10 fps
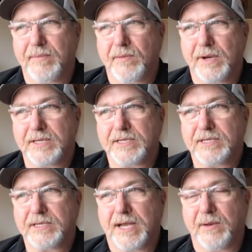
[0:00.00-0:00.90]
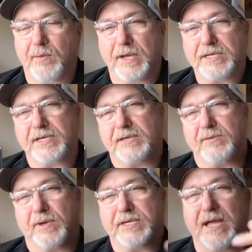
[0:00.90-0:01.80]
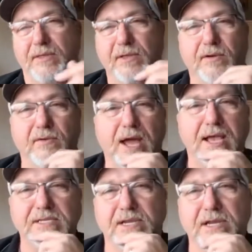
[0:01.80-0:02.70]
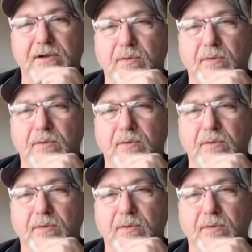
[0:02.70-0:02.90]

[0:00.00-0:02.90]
what's down the horizon here?